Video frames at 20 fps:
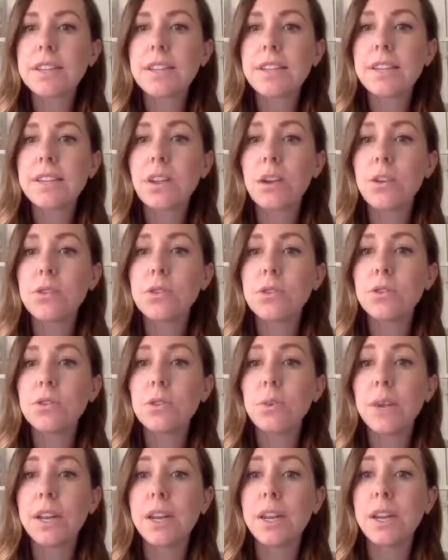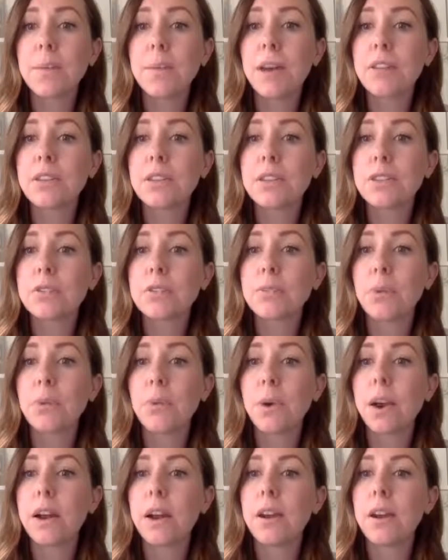has also tweeted about this report.